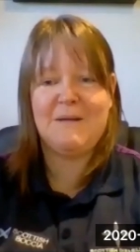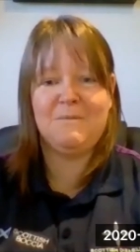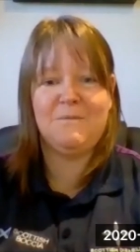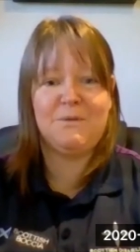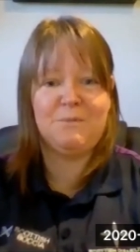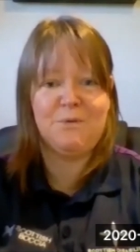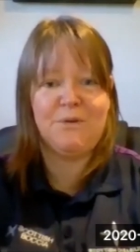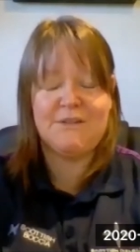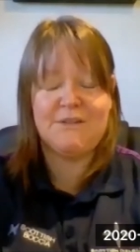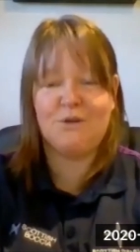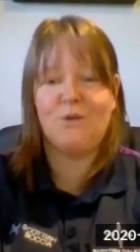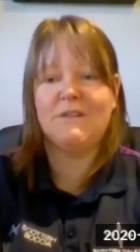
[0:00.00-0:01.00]
both in
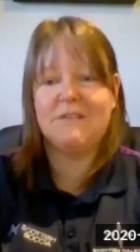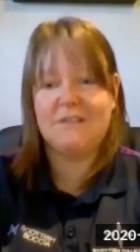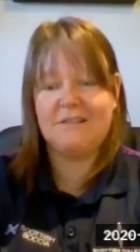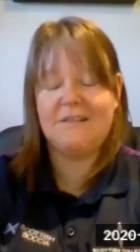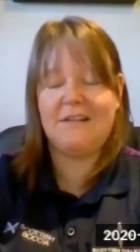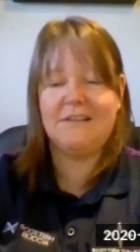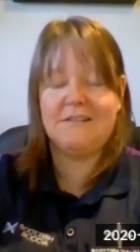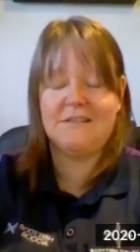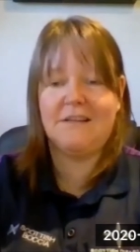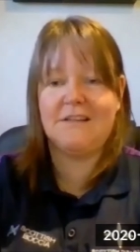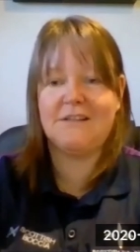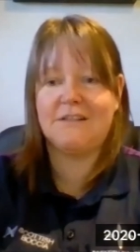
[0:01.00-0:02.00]
Scotland and
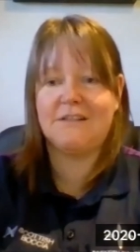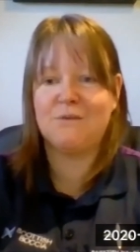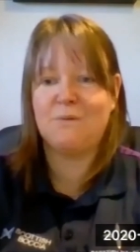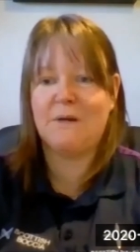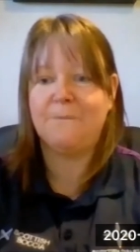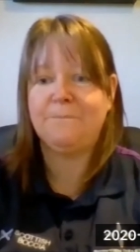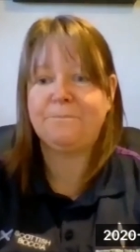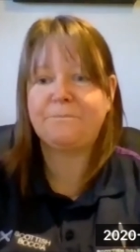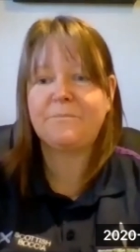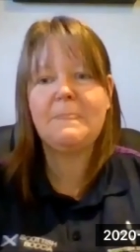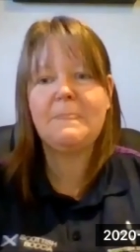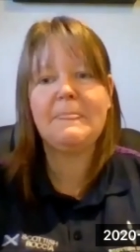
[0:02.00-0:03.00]
internationally as well.
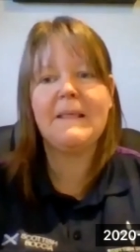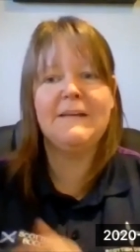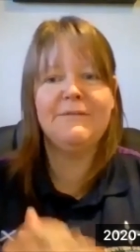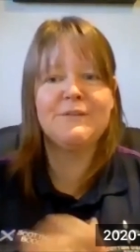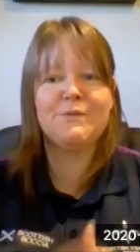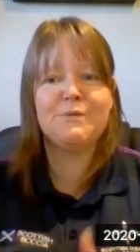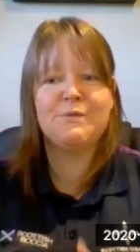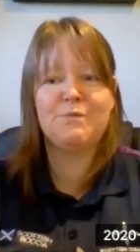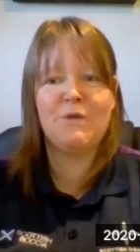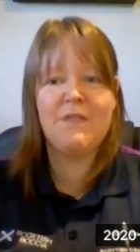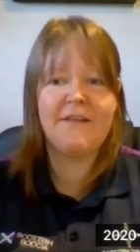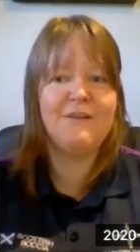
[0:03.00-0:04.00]
If there was
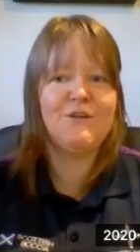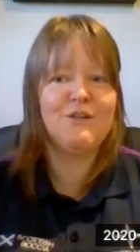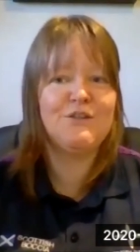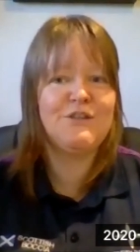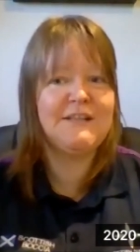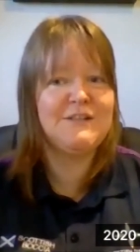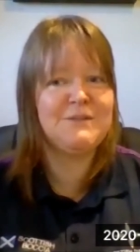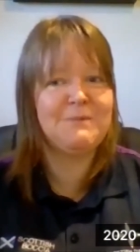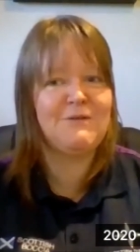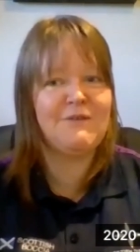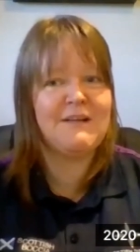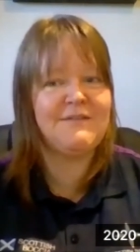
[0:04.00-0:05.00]
one thing you could change
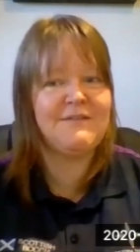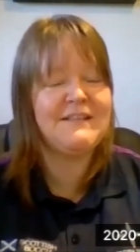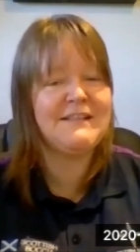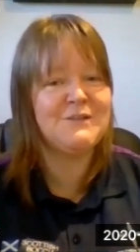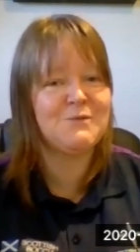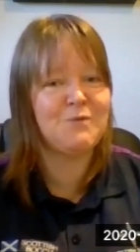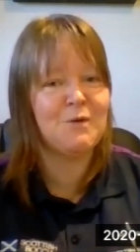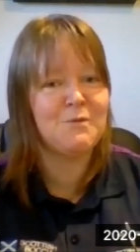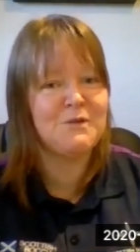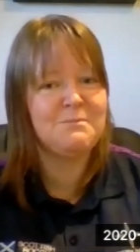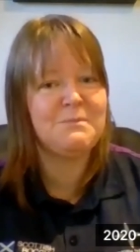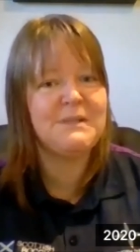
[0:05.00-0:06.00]
about referees, what
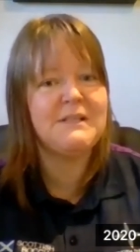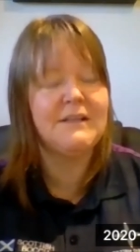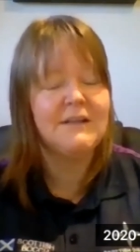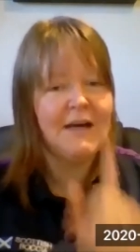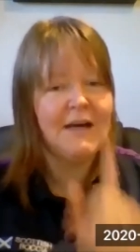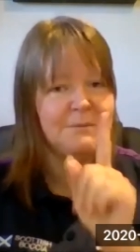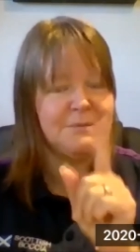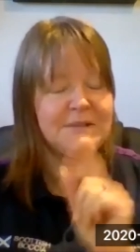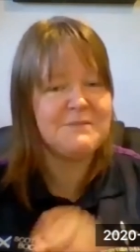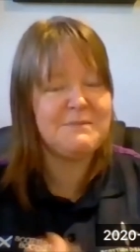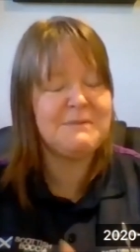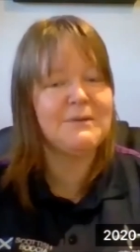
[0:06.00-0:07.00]
would it be? And
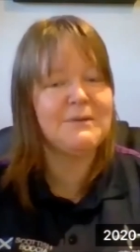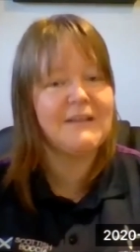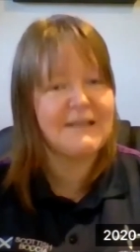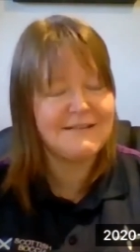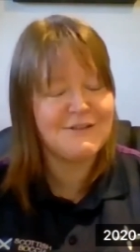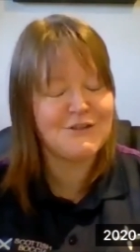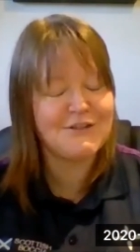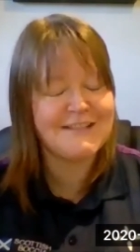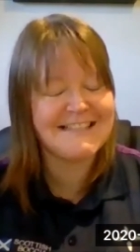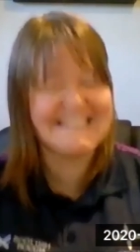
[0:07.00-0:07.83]
please be polite, she says.